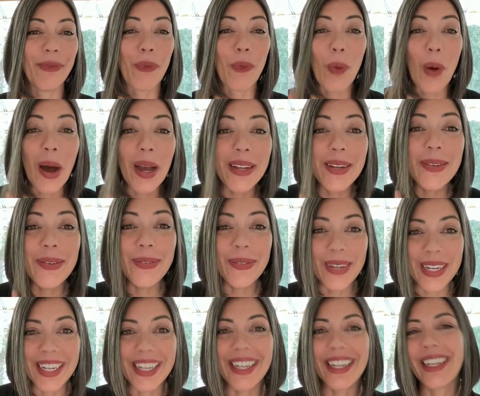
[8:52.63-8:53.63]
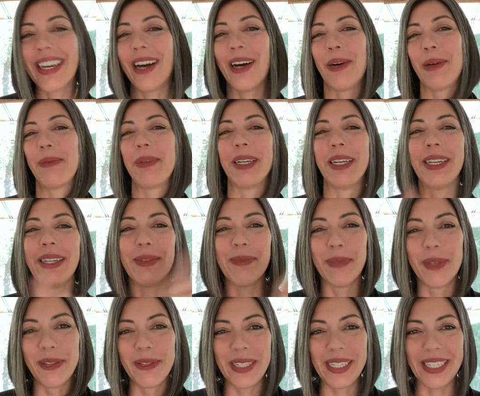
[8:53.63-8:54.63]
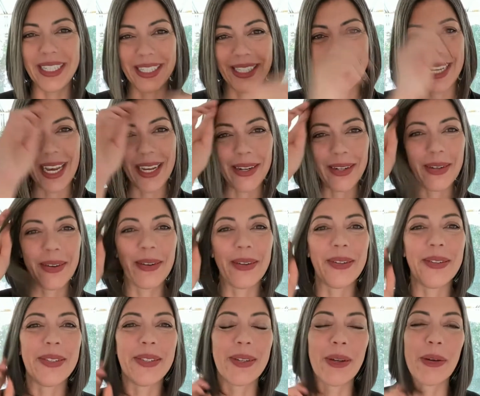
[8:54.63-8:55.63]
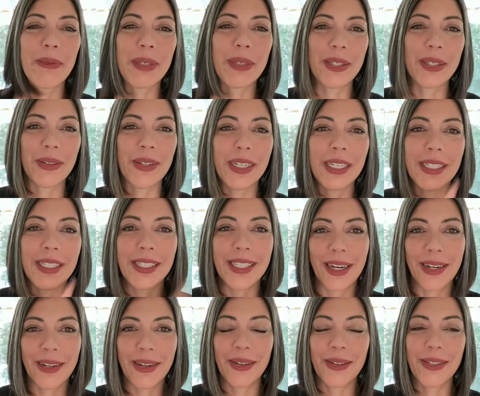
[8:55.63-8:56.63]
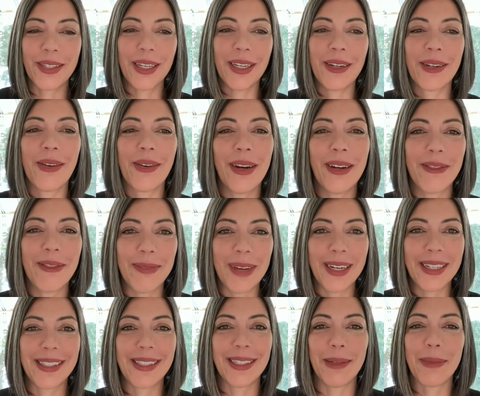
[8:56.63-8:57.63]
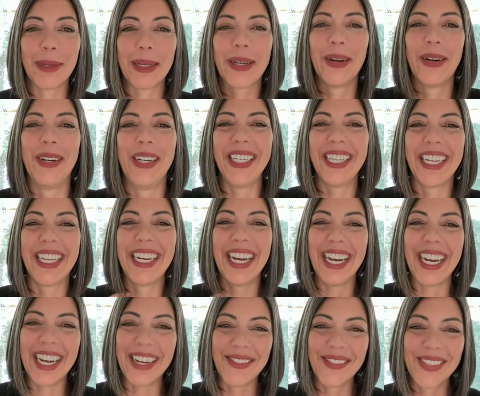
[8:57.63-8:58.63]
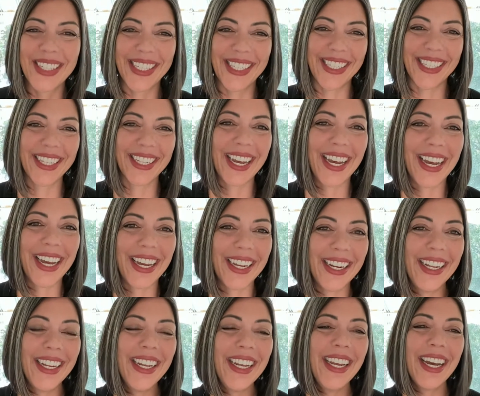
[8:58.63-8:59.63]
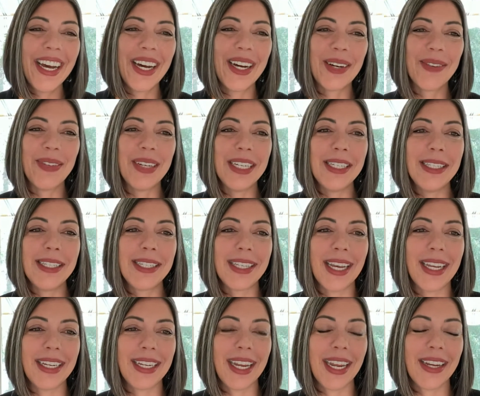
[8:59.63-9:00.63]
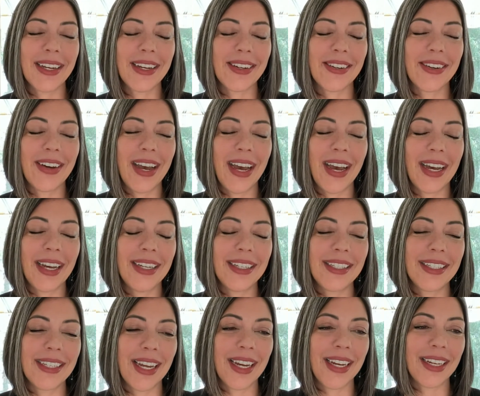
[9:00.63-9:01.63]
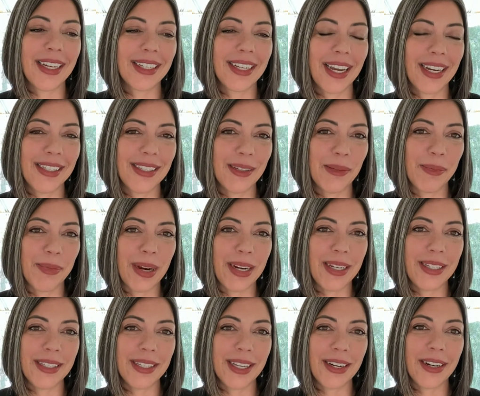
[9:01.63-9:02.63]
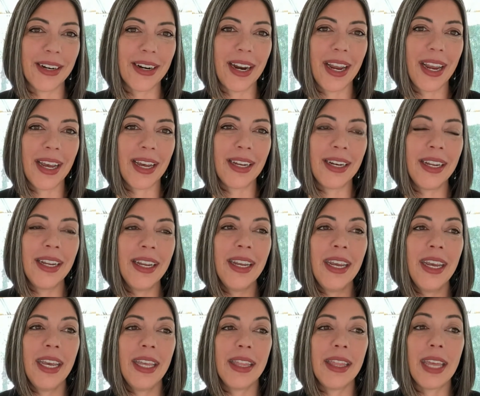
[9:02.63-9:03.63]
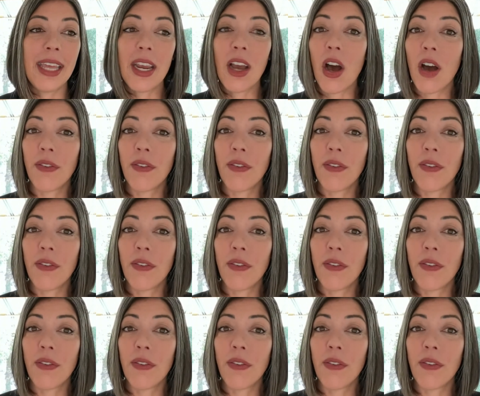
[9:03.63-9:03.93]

1 week, I'll be moving to Santa Cruz, so I'll be joining Santa Cruz Integrative Medicine, but currently I am still at in San Diego at Kaizen Brain Center, and they